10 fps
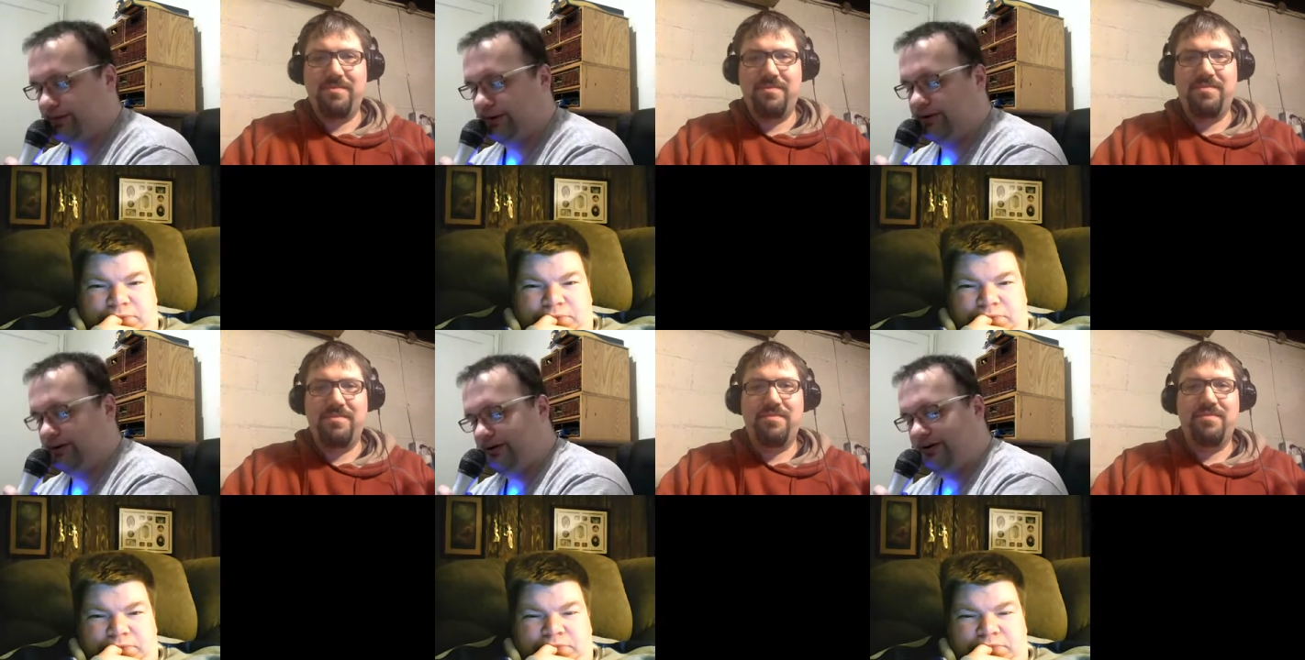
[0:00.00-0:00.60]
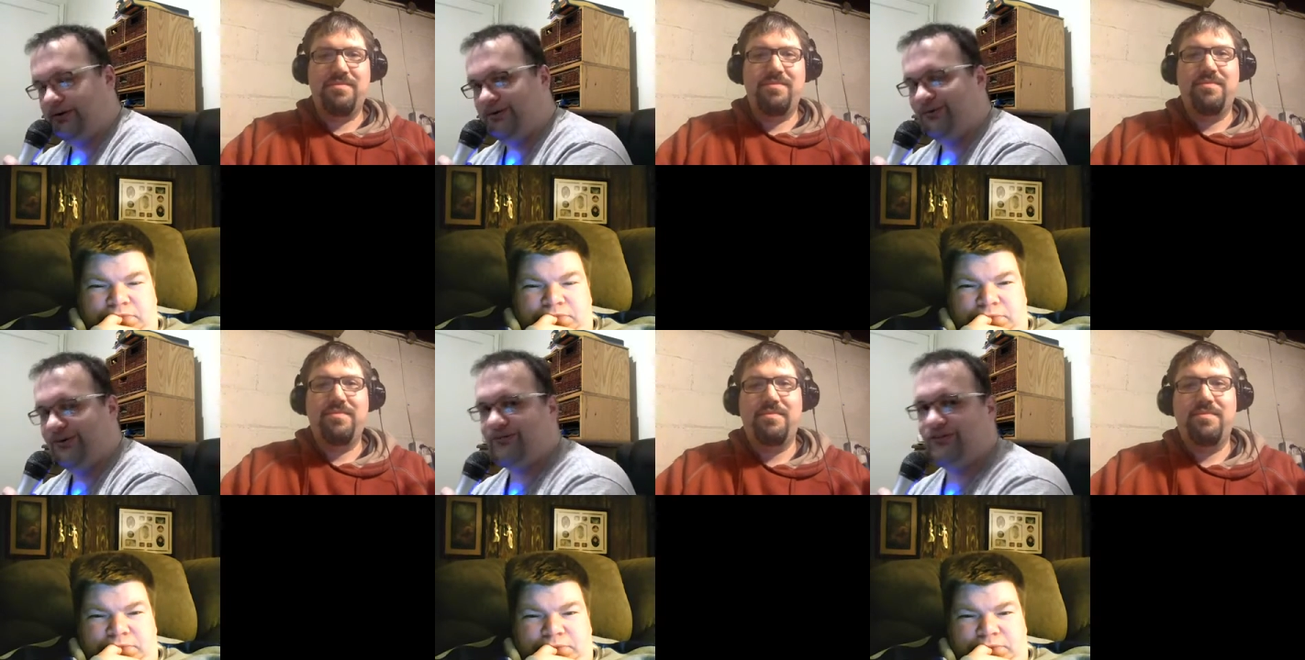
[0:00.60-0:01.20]
Speaker 1: But
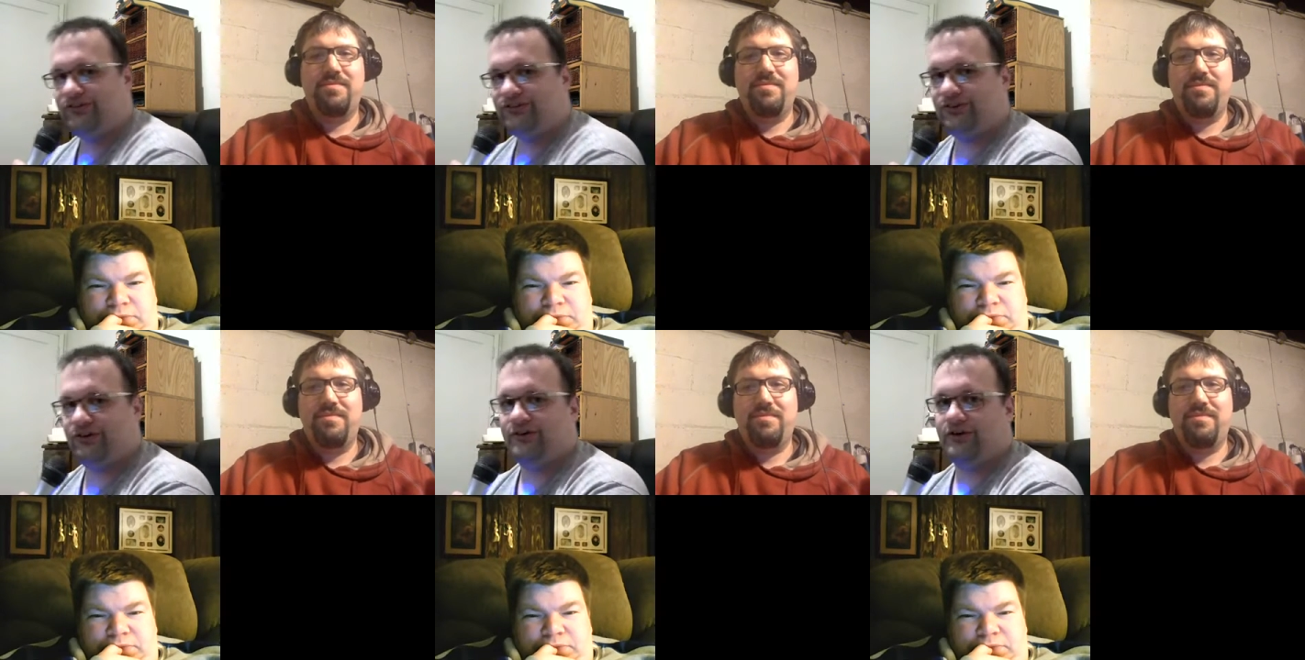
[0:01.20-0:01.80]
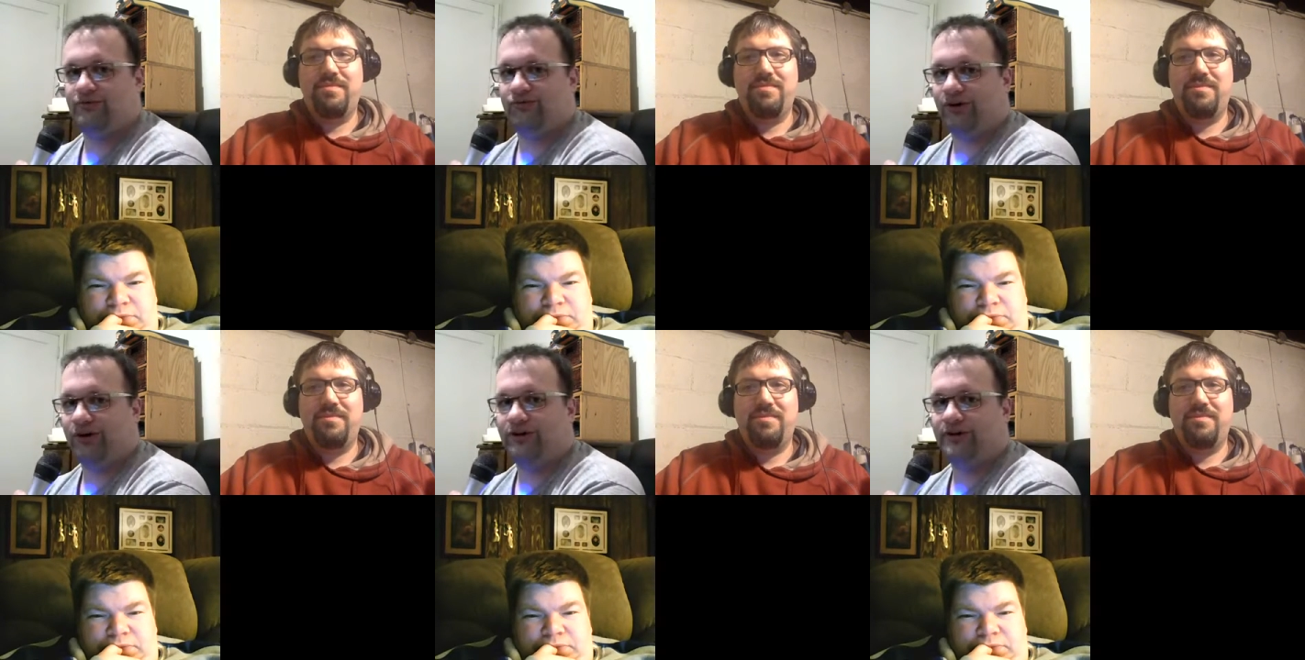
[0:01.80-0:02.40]
what if you just turned on
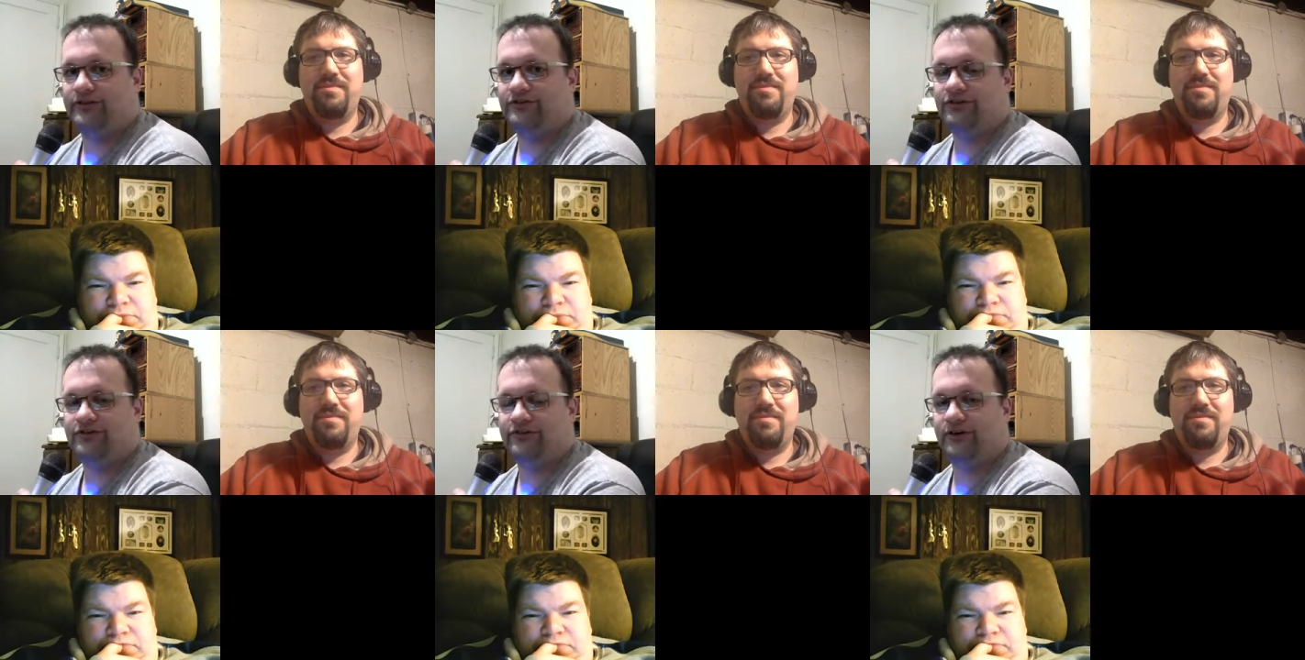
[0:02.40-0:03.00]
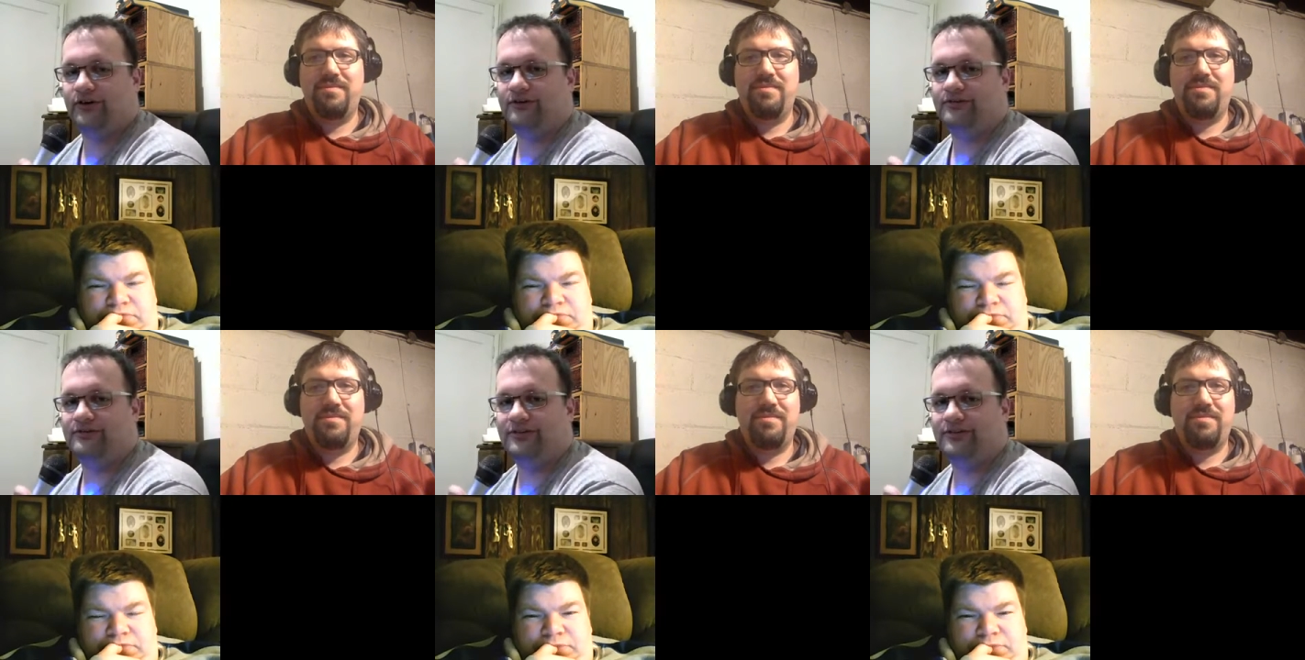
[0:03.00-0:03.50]
Raw and just saw